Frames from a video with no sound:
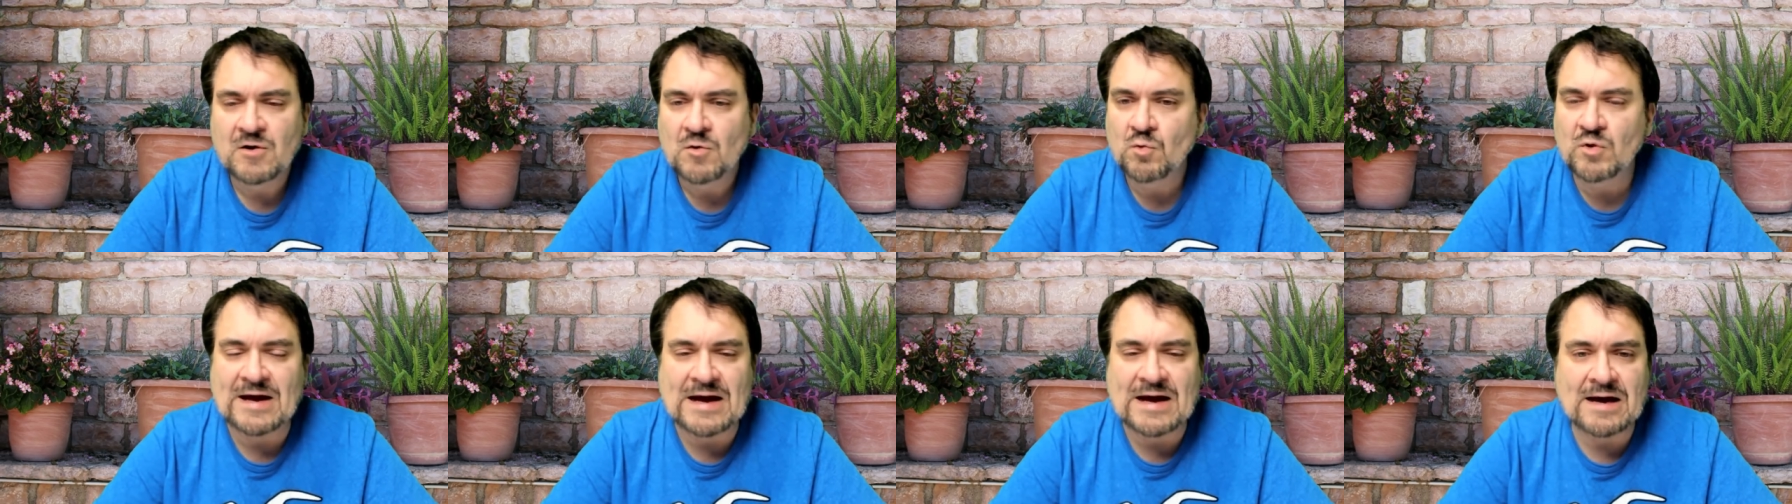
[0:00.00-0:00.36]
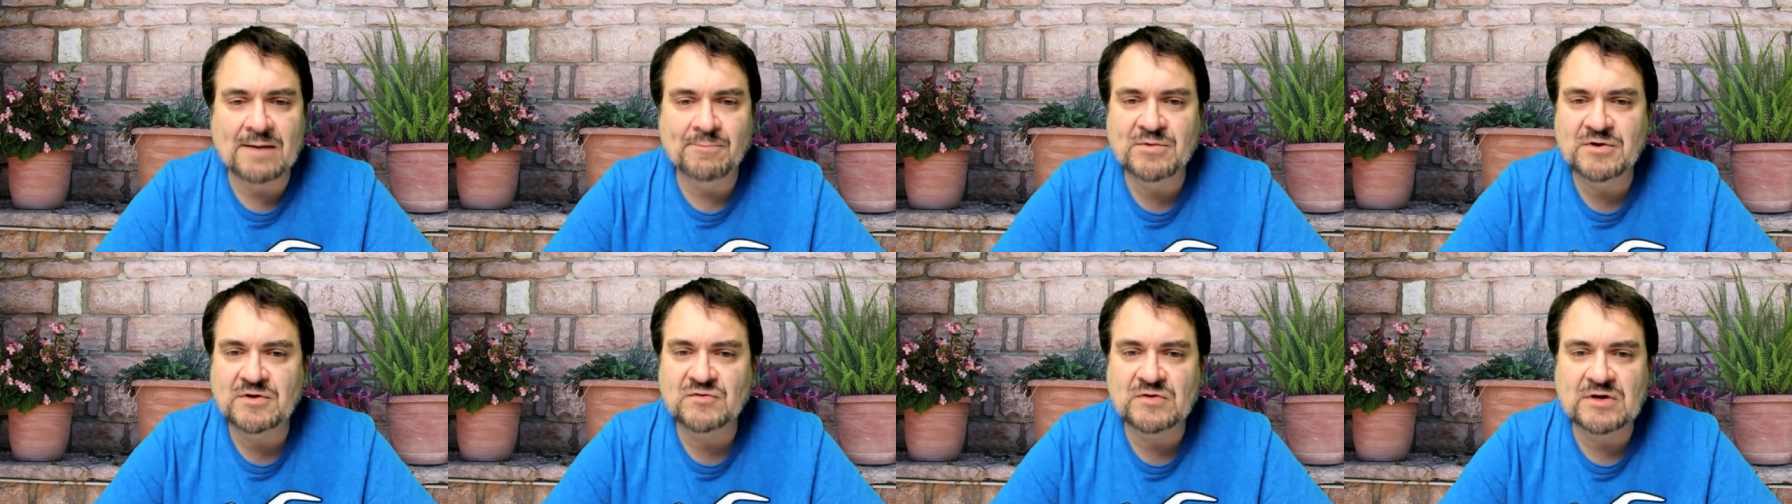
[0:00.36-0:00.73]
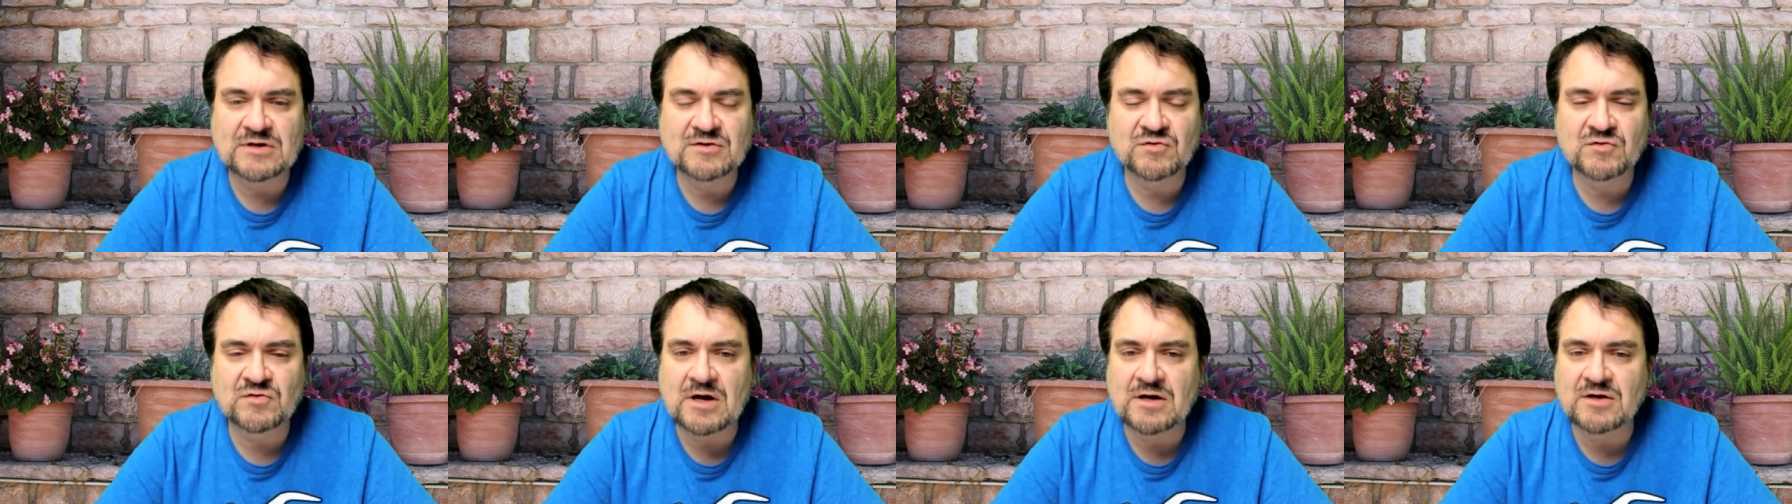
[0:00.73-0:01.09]
what happened is I
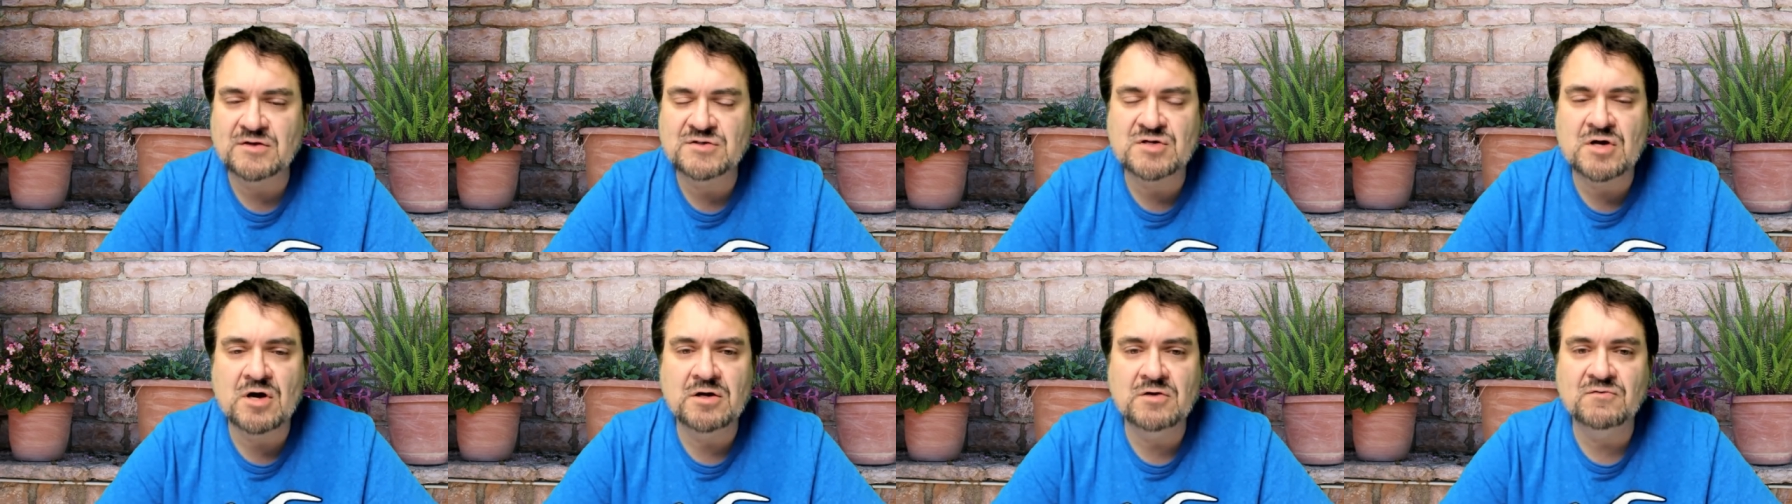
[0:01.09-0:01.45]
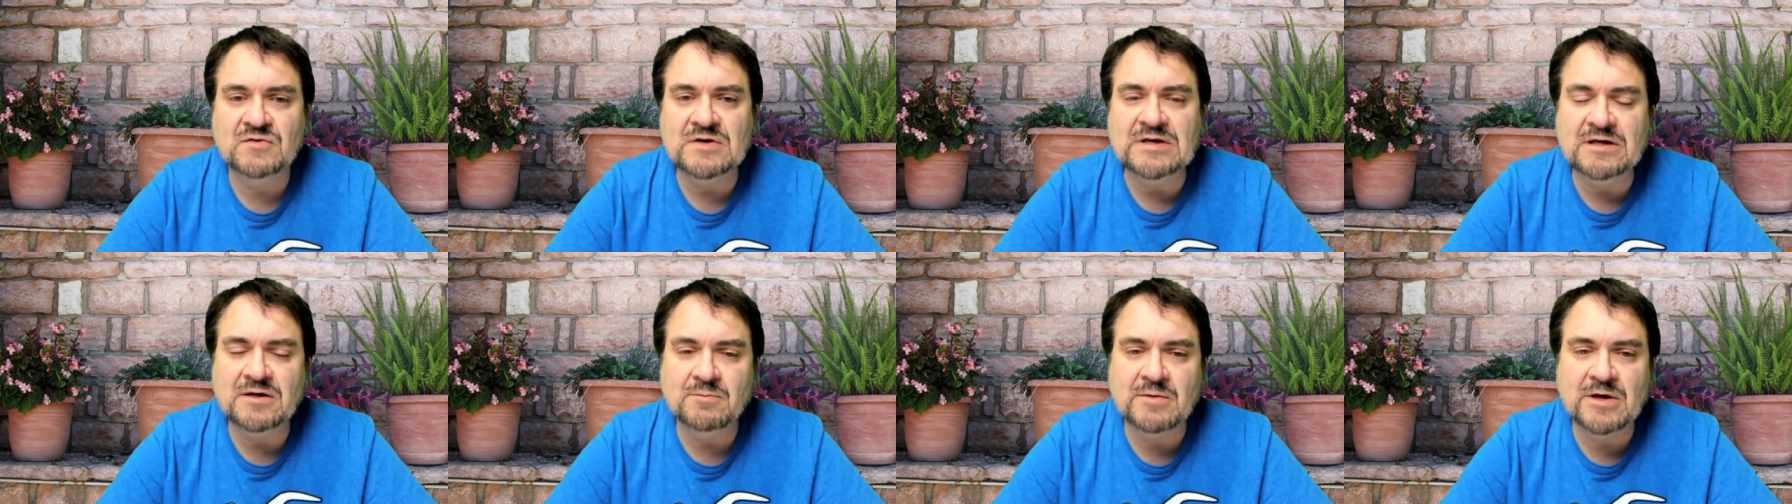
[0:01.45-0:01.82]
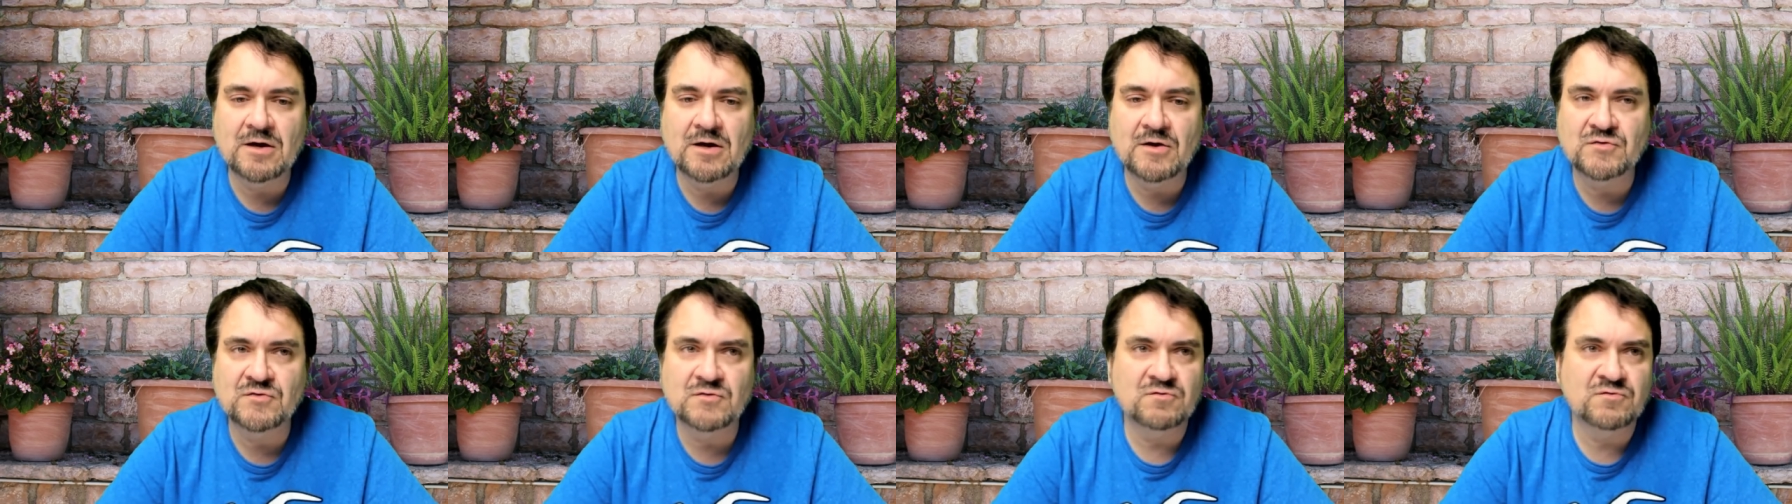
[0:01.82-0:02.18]
just got a ton of
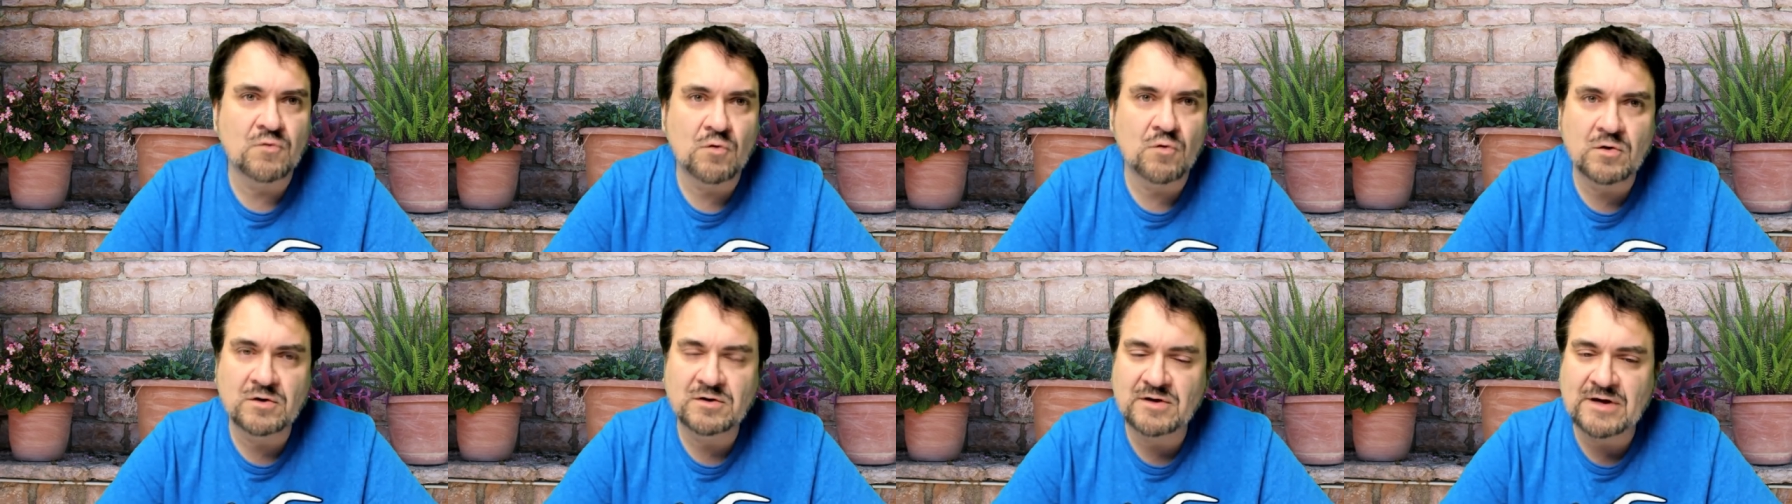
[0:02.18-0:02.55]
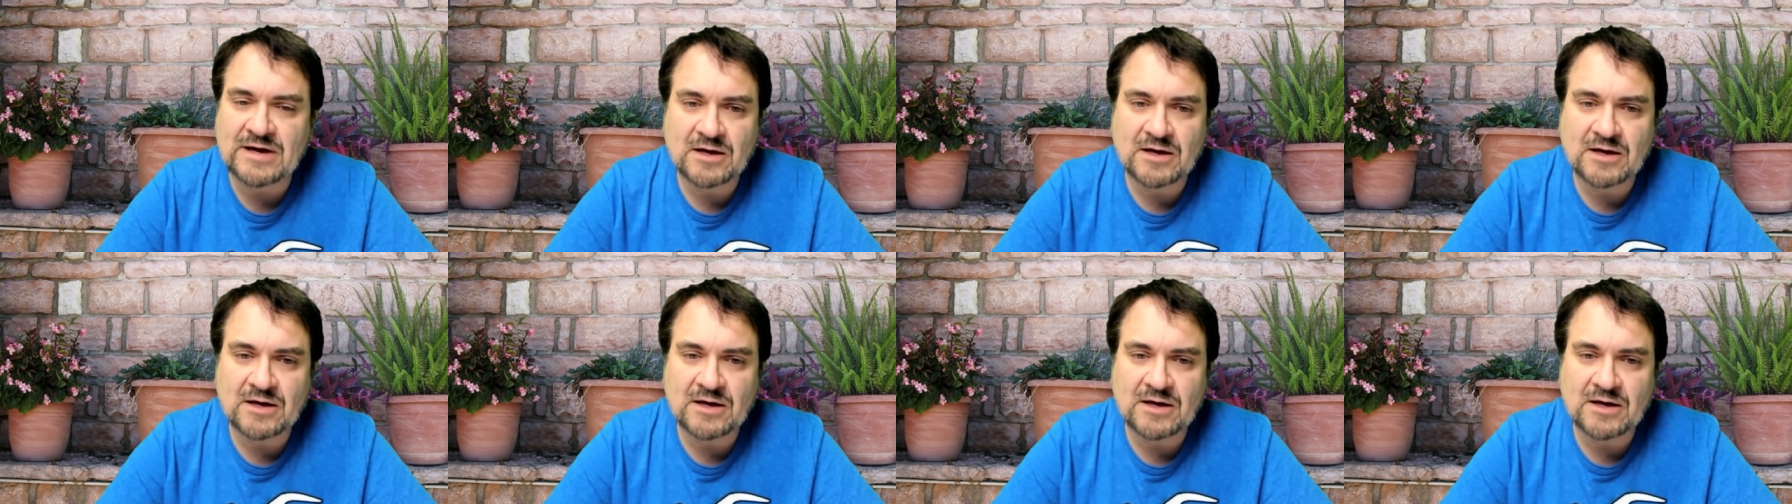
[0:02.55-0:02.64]
emails in foreign